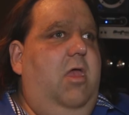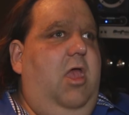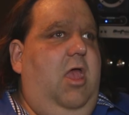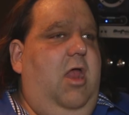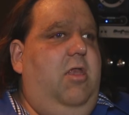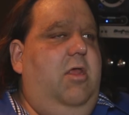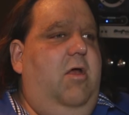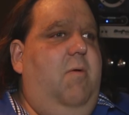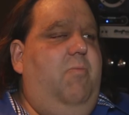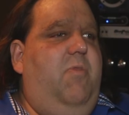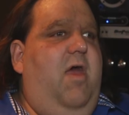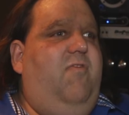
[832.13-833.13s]
and
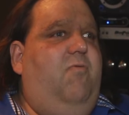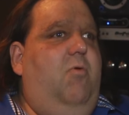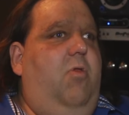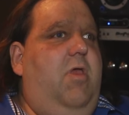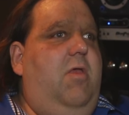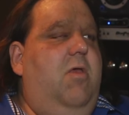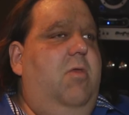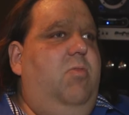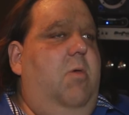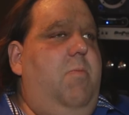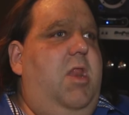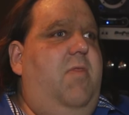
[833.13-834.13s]
um, that's really
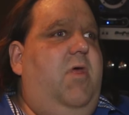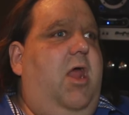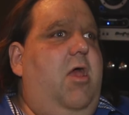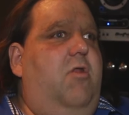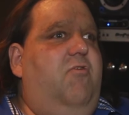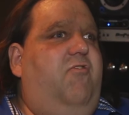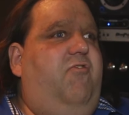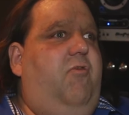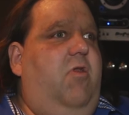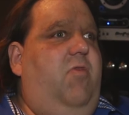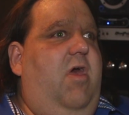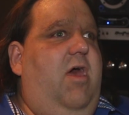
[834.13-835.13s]
the minute that I
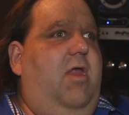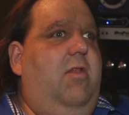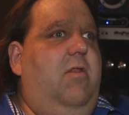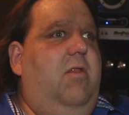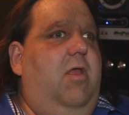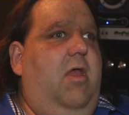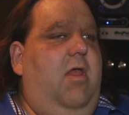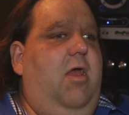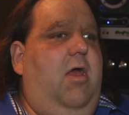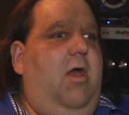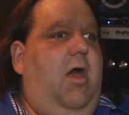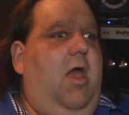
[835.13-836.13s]
understood that,
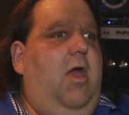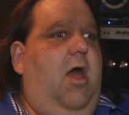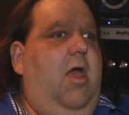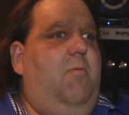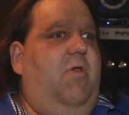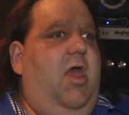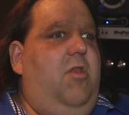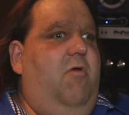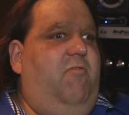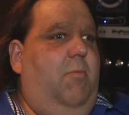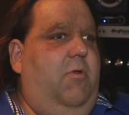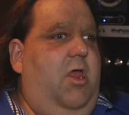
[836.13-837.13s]
uh, I I had no
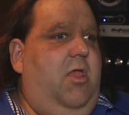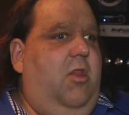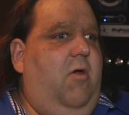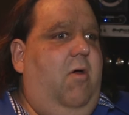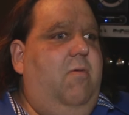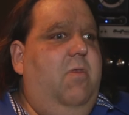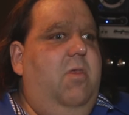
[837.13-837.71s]
trouble dating at all.